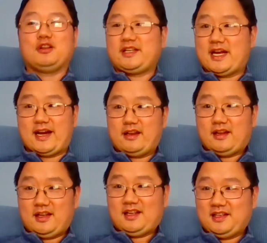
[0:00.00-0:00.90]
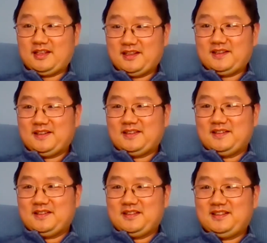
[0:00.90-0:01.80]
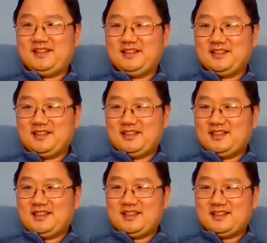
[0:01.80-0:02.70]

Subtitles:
even though she was bruised and she had